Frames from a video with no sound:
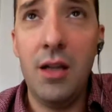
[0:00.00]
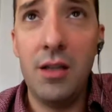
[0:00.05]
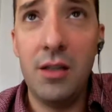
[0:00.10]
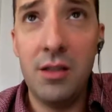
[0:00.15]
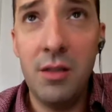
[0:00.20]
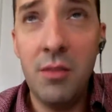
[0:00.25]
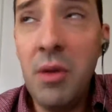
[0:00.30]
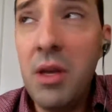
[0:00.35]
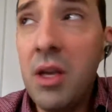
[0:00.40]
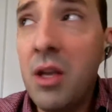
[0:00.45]

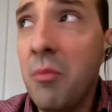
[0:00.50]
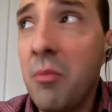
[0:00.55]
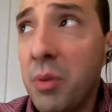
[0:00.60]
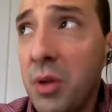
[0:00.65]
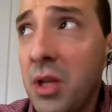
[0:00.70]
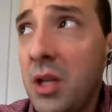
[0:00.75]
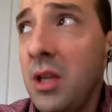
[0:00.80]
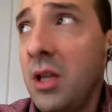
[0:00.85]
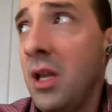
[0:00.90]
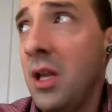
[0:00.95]
to be
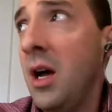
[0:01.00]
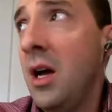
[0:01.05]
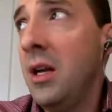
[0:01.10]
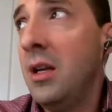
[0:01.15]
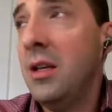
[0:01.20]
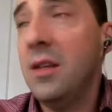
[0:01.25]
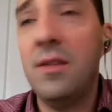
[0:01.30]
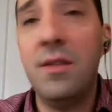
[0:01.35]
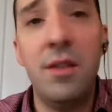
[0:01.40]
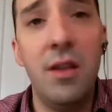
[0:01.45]
completely
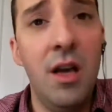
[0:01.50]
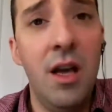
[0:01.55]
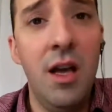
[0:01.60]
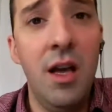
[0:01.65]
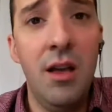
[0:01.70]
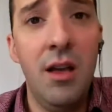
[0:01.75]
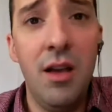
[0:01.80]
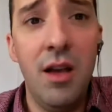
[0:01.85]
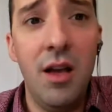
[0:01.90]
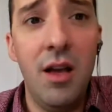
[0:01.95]
honest,
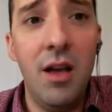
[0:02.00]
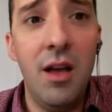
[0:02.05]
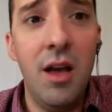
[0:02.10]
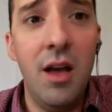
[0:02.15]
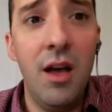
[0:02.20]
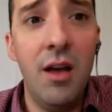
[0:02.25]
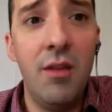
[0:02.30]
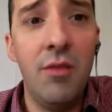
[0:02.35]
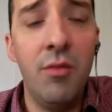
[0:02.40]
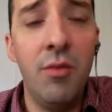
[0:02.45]
I
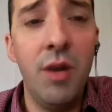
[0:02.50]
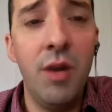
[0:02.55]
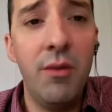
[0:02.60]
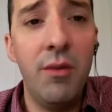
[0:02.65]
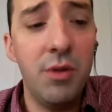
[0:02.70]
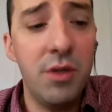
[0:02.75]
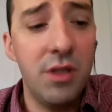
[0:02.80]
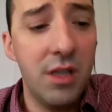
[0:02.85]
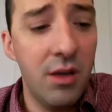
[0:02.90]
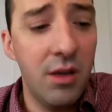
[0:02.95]
when I
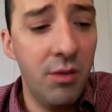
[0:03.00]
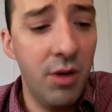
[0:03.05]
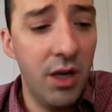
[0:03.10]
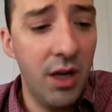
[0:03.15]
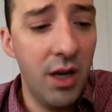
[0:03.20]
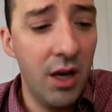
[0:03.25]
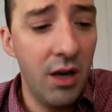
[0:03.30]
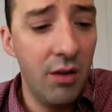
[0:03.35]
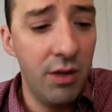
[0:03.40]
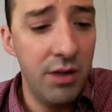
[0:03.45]
was when I
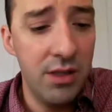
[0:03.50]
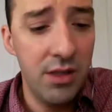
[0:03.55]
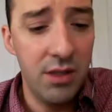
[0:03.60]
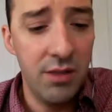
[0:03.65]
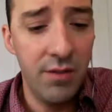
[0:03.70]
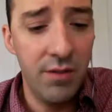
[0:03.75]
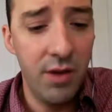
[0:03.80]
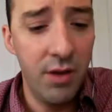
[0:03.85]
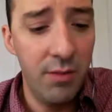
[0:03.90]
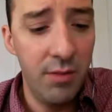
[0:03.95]
got arrested
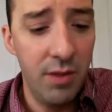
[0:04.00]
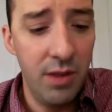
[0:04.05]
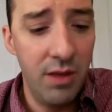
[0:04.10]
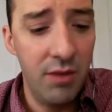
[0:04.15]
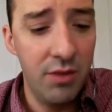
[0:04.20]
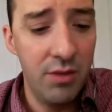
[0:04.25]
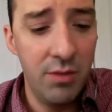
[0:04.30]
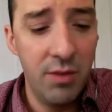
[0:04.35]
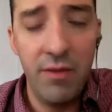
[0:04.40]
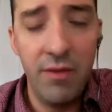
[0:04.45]
development, that
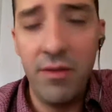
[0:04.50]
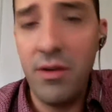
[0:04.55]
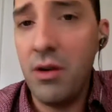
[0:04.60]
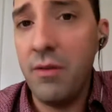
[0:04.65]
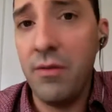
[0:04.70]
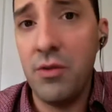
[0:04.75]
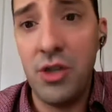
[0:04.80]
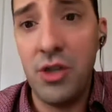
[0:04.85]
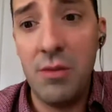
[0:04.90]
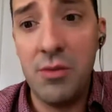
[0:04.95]
was my very
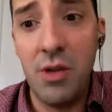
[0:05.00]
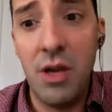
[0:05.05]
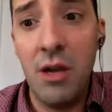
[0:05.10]
first job.